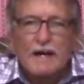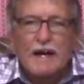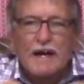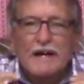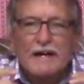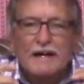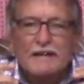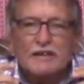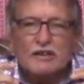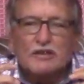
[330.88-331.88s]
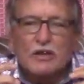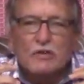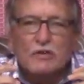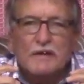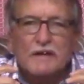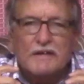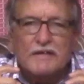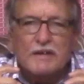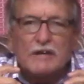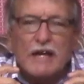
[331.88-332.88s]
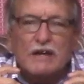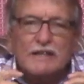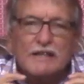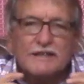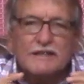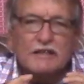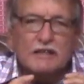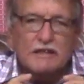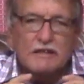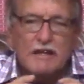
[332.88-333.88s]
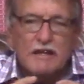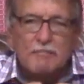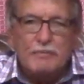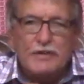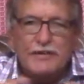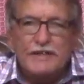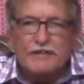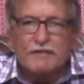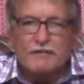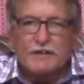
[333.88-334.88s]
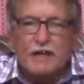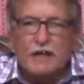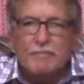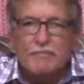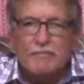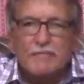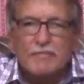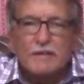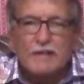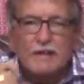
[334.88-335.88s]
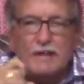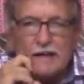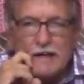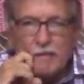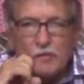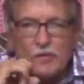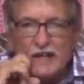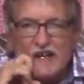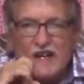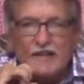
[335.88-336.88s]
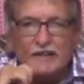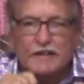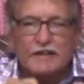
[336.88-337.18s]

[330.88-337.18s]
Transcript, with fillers: Uh, so how does this period of time come to an end?